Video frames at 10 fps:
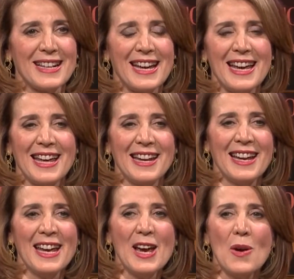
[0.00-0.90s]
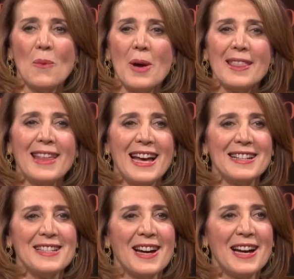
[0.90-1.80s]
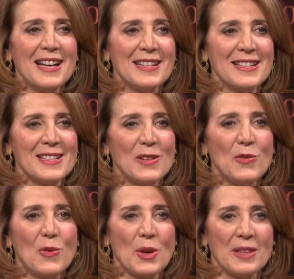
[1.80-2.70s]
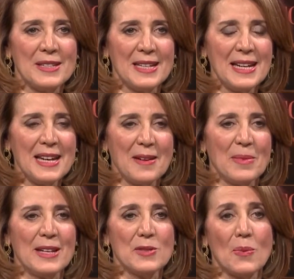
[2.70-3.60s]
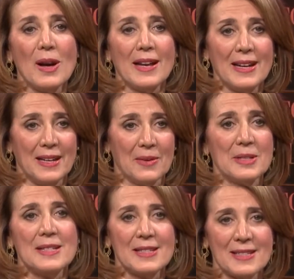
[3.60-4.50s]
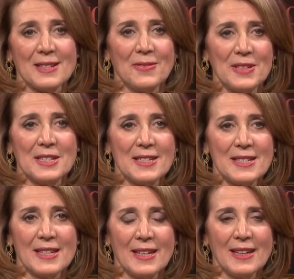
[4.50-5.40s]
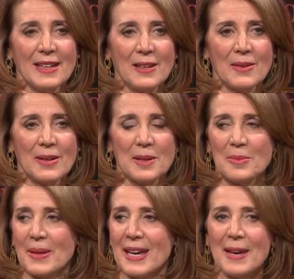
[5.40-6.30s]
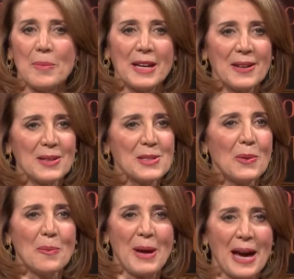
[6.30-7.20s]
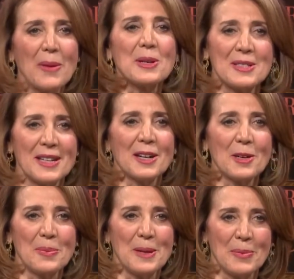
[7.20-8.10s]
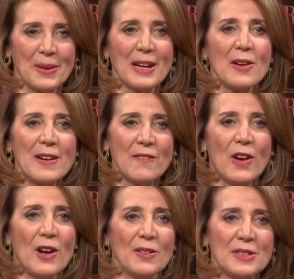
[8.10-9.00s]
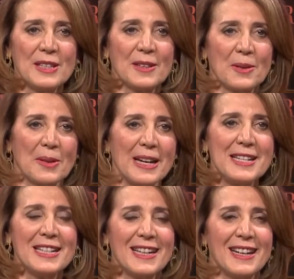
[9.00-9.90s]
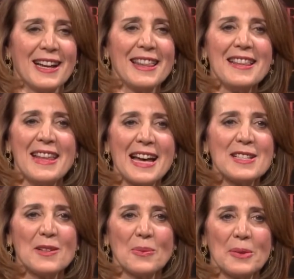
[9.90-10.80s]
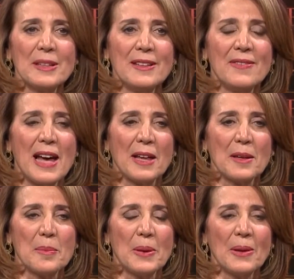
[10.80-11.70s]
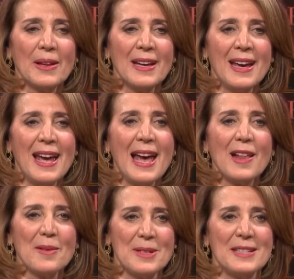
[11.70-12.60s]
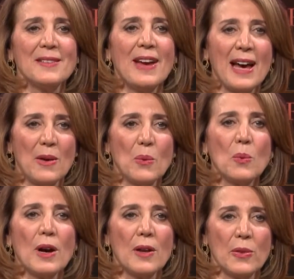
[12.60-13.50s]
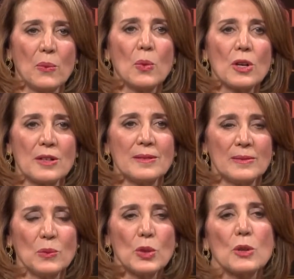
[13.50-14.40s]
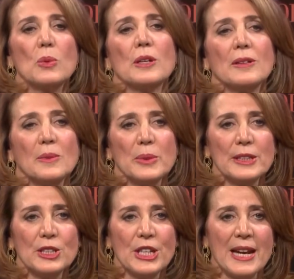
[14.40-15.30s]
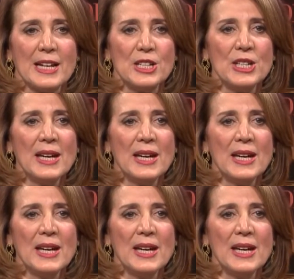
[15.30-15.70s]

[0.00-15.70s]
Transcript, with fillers: And what that does for the team is, one, it increases efficiency incredibly, but it also empowers younger people. They're involved in the creation. And I think that's a really valuable element of how the work will change.